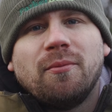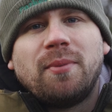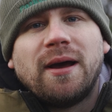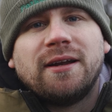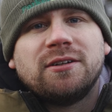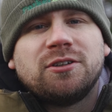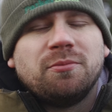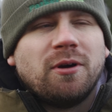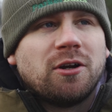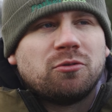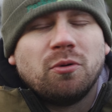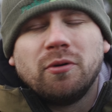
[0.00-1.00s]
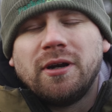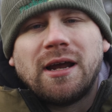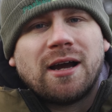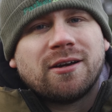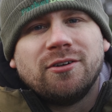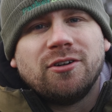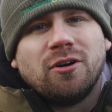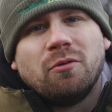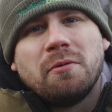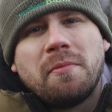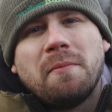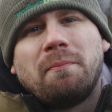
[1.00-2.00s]
bed. To be honest, we were knackered, you know,
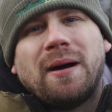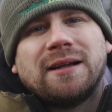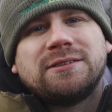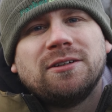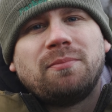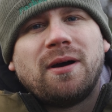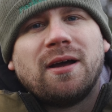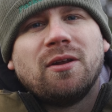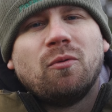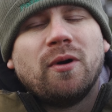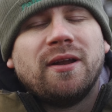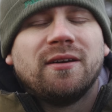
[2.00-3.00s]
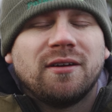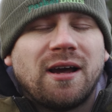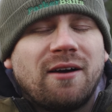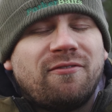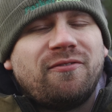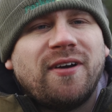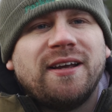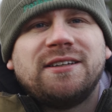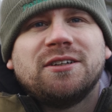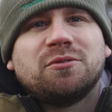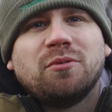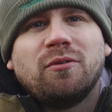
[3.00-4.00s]
we'd been battered by the wind, our
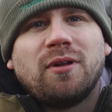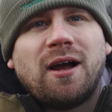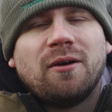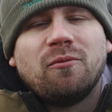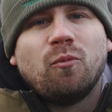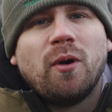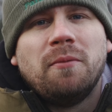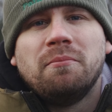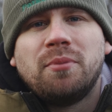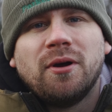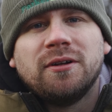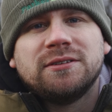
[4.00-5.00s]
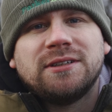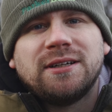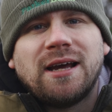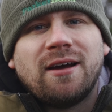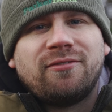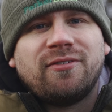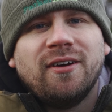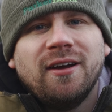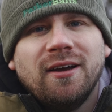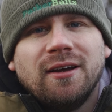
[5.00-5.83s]
faces were like wind burnt to death.